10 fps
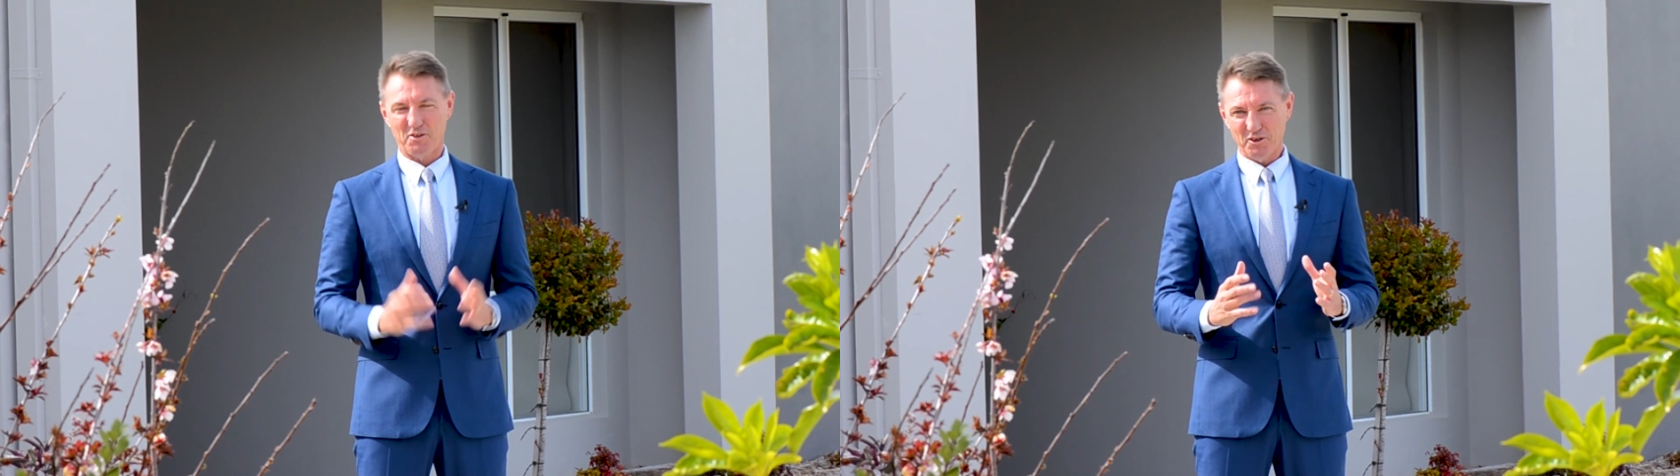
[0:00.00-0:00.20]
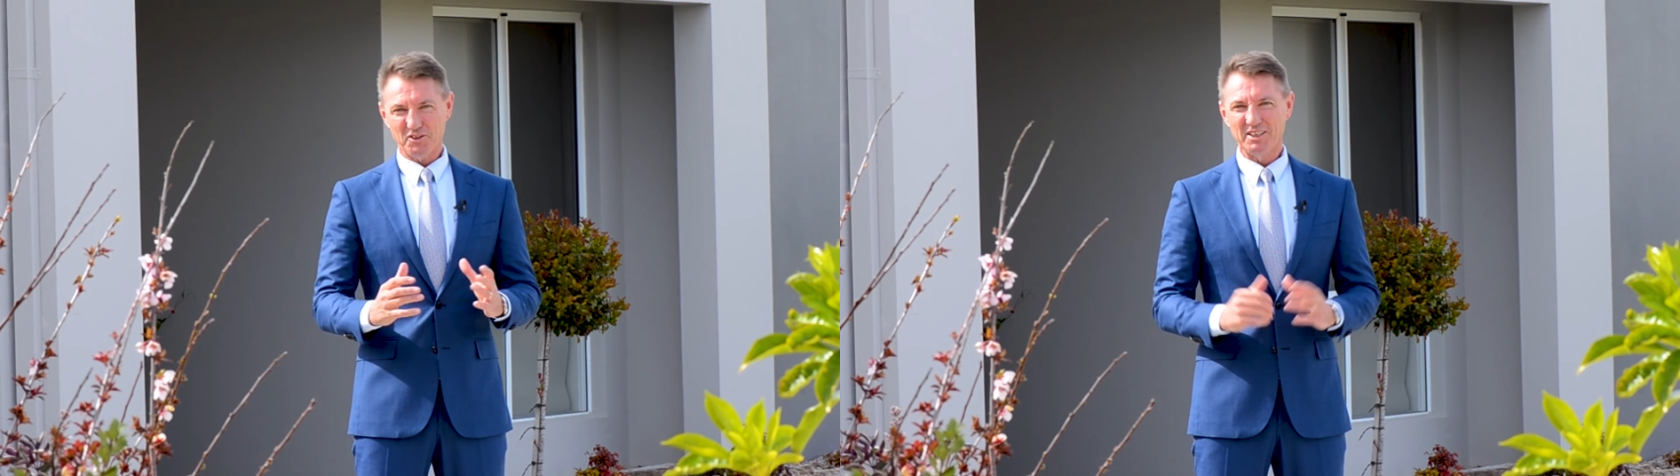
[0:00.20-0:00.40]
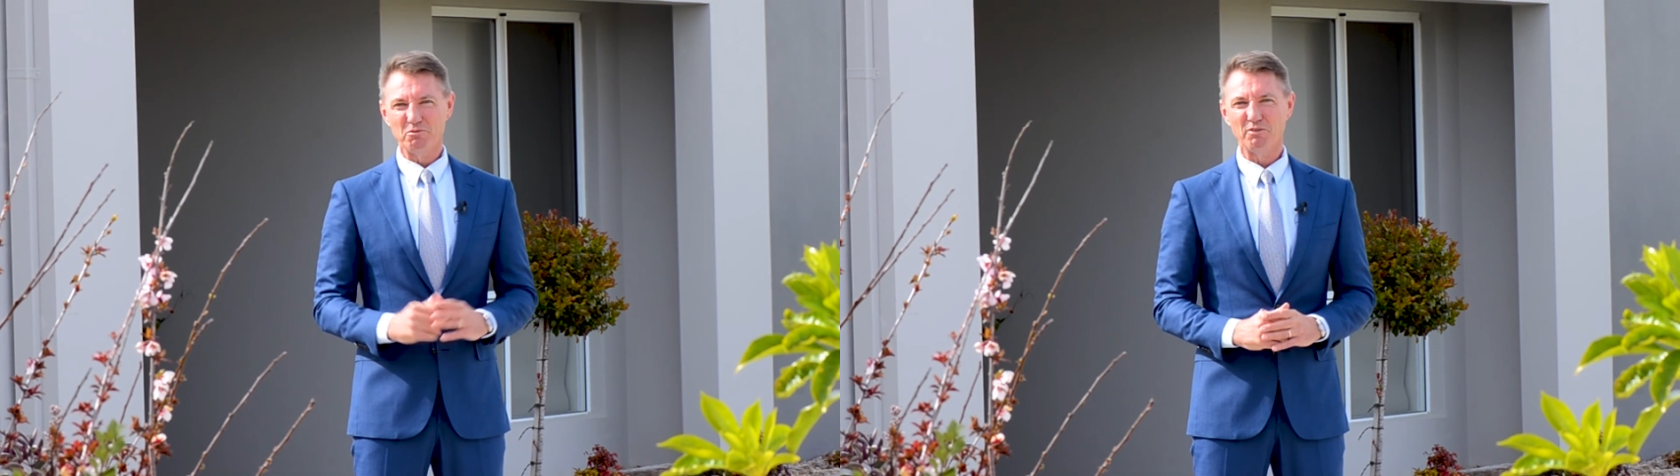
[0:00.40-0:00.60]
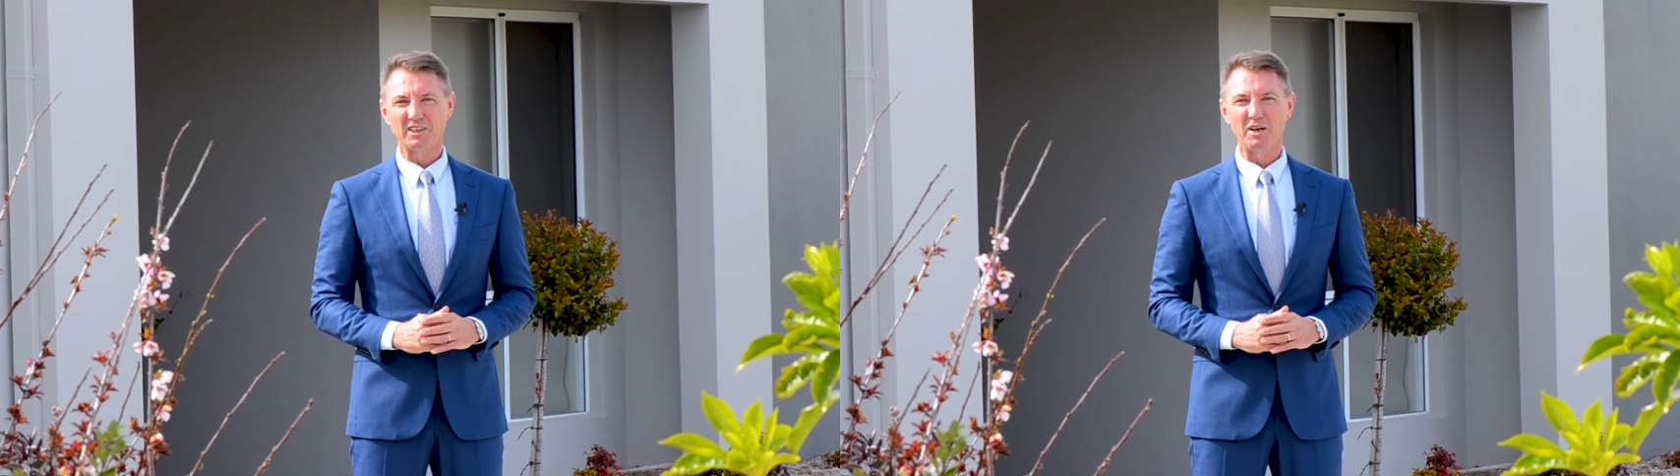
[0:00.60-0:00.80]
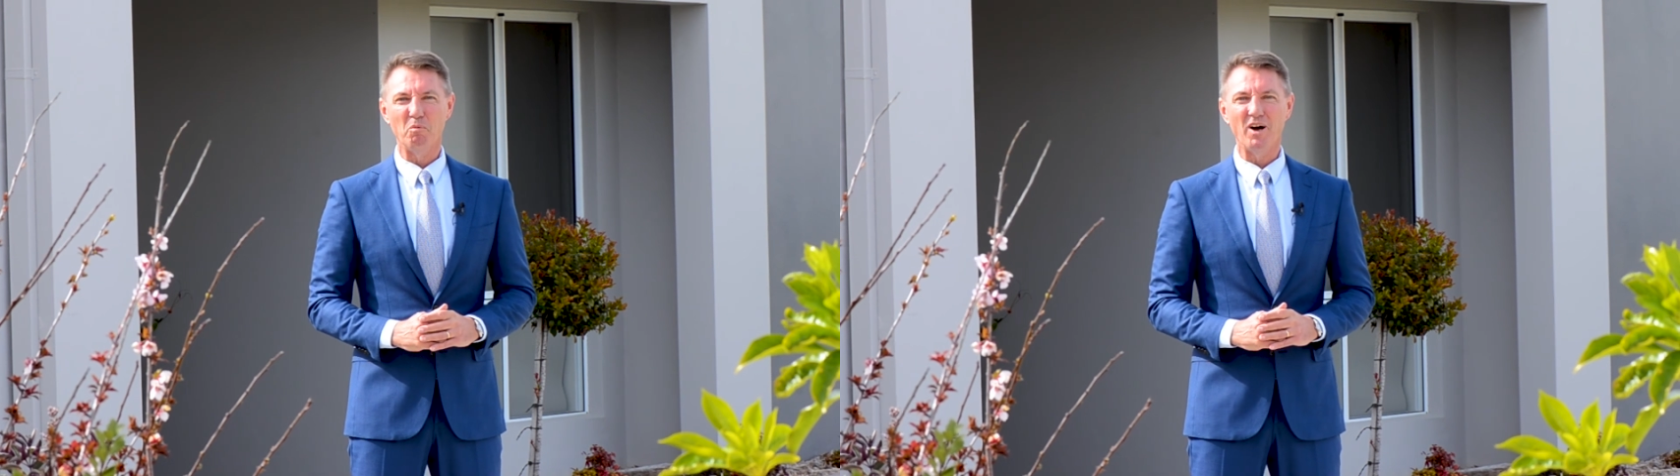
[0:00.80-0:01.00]
13
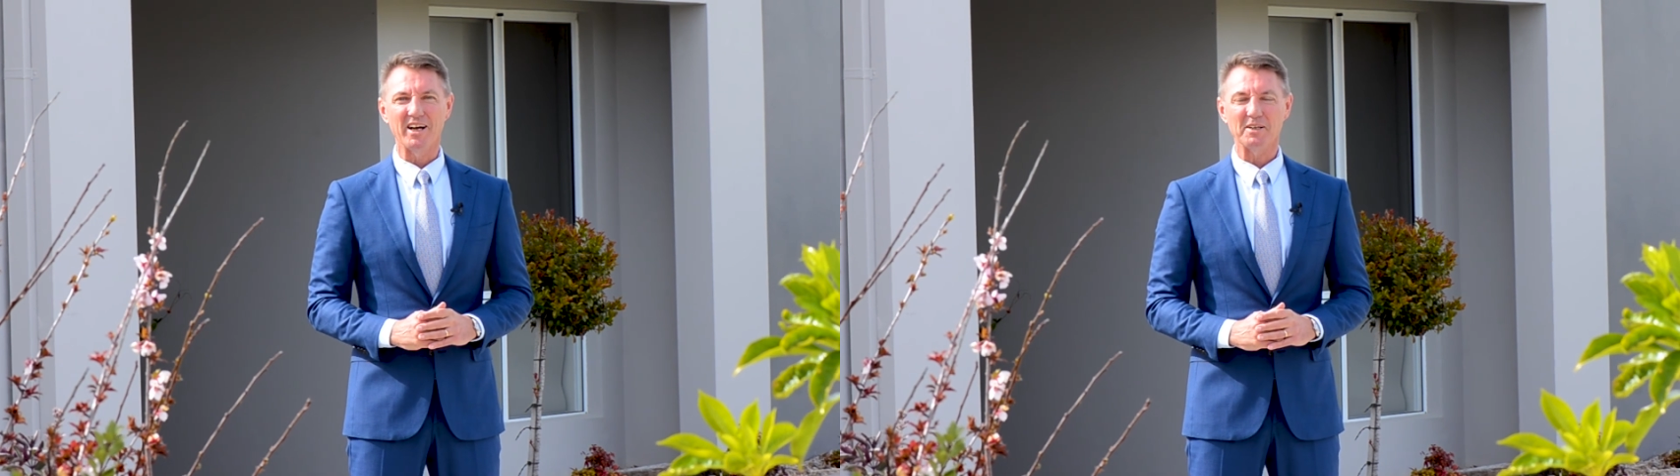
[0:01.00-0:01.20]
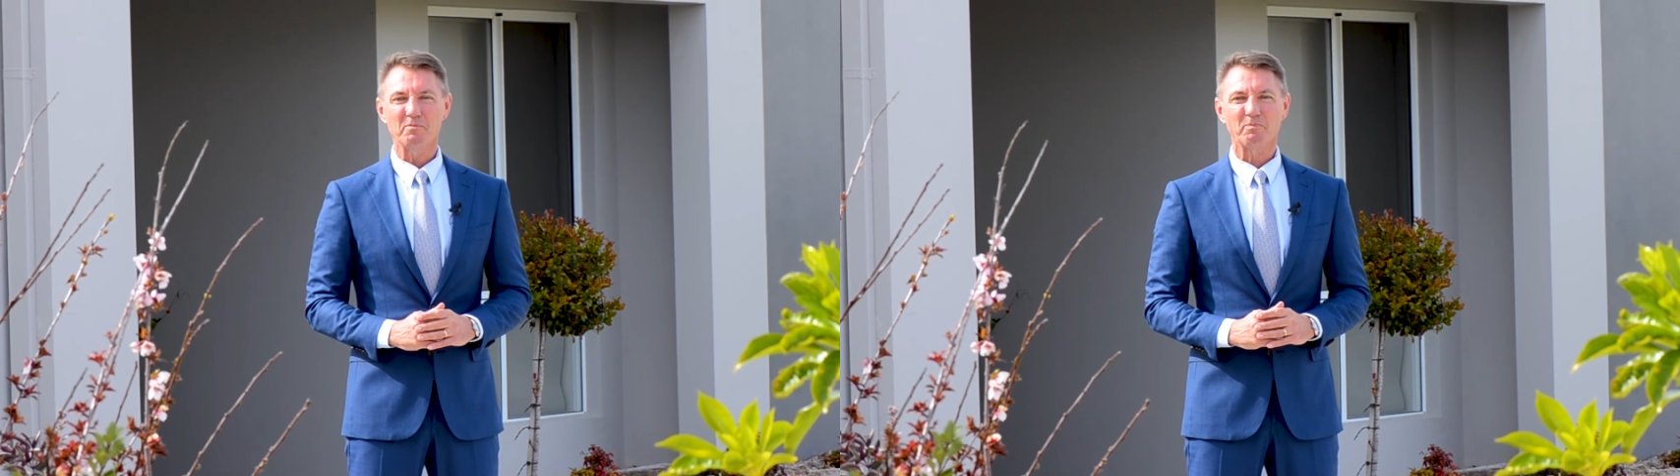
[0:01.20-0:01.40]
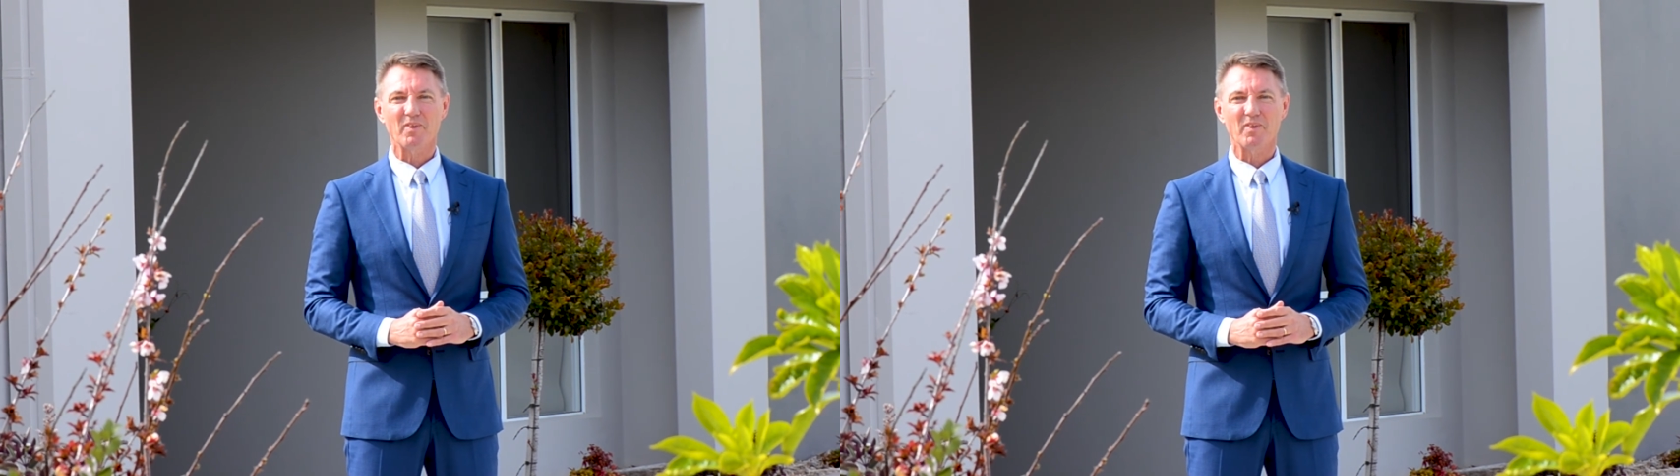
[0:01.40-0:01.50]
Gum Way